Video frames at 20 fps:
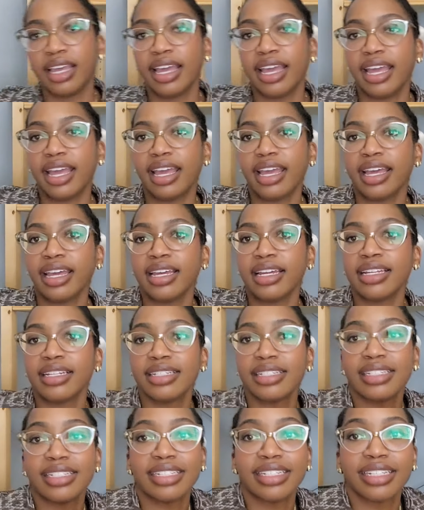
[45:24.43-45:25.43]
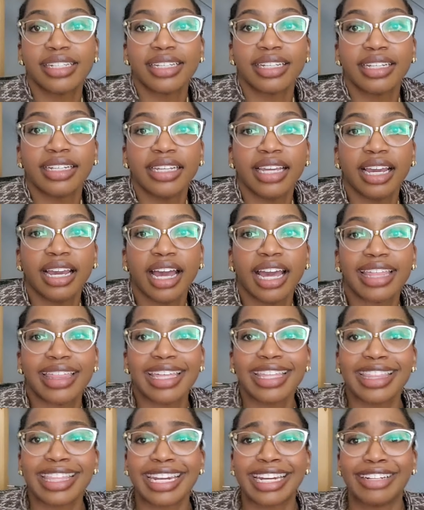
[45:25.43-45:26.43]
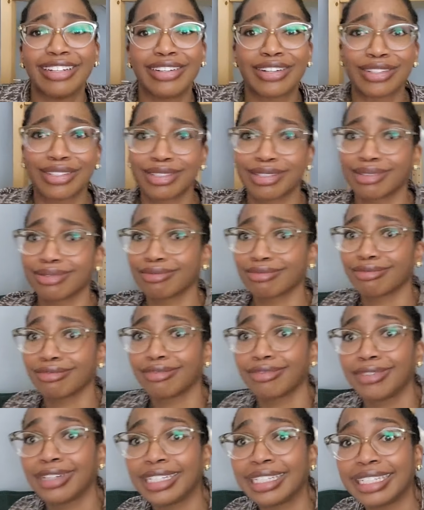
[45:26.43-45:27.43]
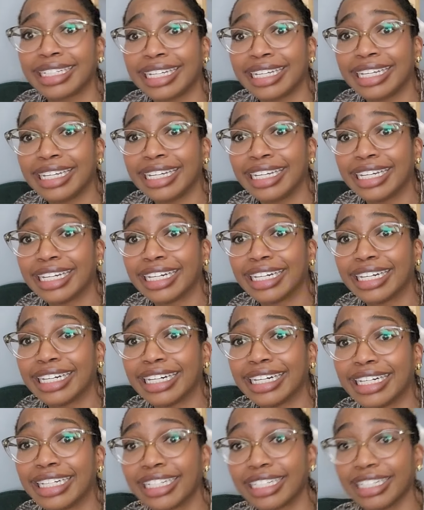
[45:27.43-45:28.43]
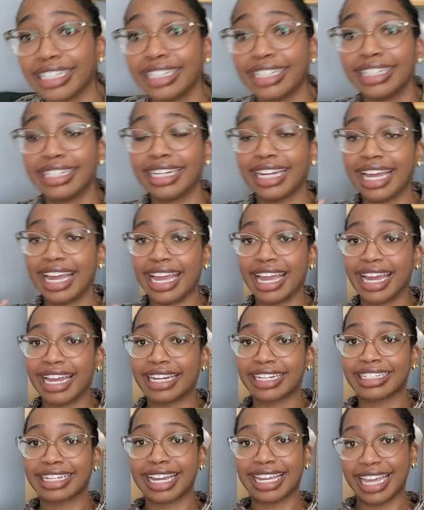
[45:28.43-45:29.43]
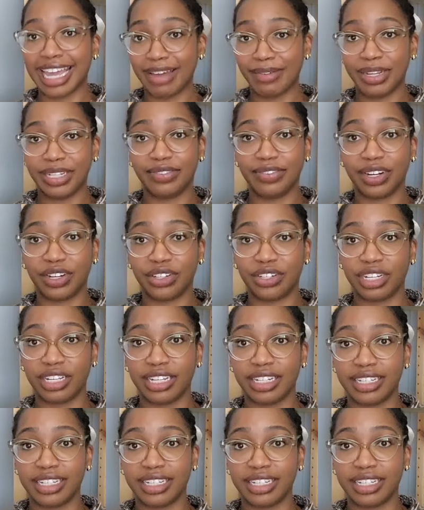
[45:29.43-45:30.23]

and yeah, I think that it looks really good, and I can't wait to finish it.